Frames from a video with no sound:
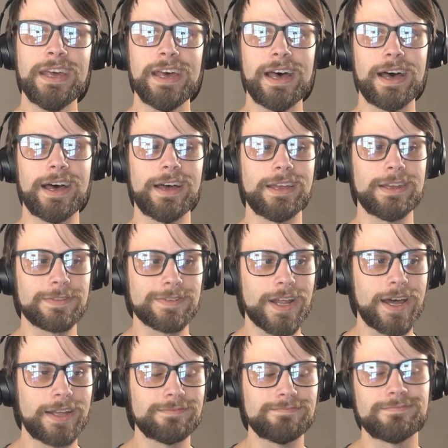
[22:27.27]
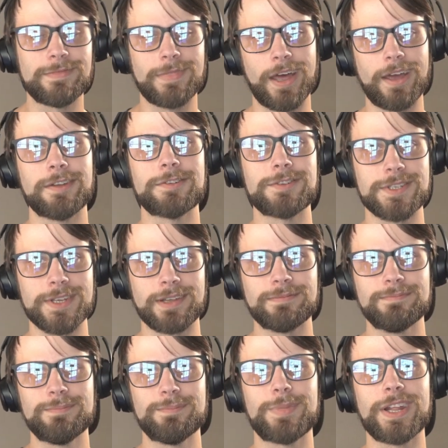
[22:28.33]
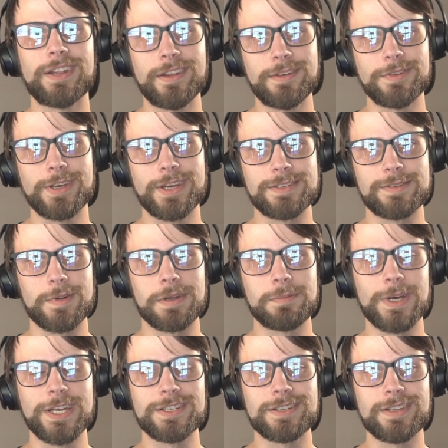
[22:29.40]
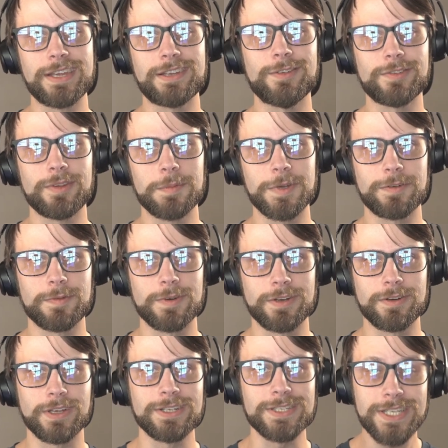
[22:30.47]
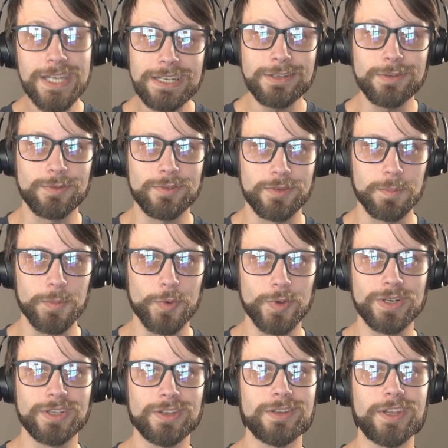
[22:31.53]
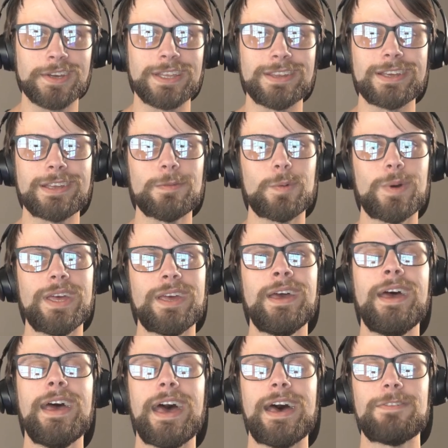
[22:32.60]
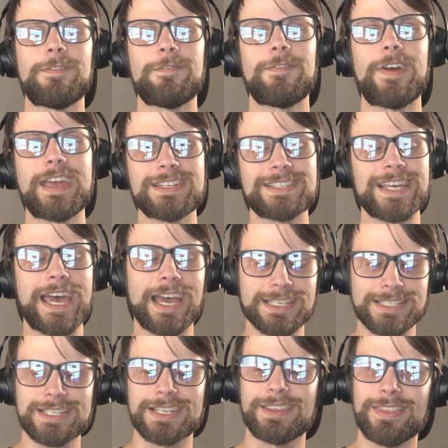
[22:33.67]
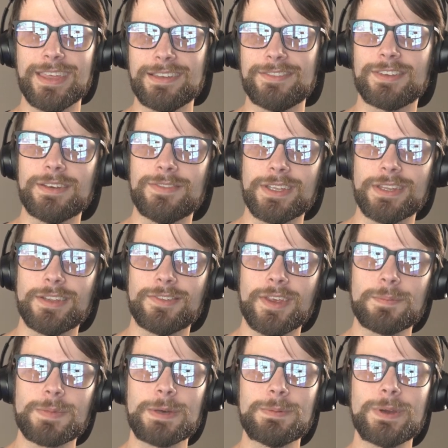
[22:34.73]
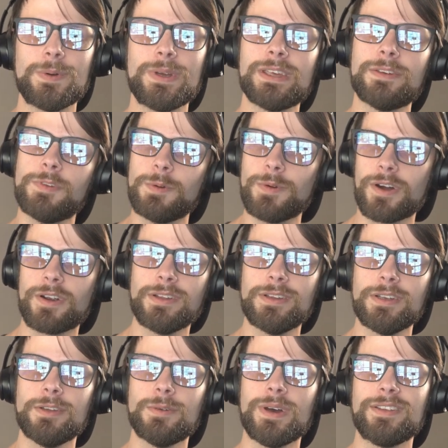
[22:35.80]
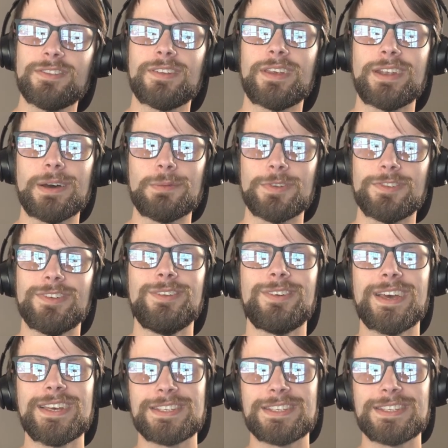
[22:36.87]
Uh, if not, I understand. But I love you guys very much. Thank you so much for your continued support. Good luck at the giveaway. Have a fantastic Thanksgiving this upcoming week if you are in the U S, and I will see you guys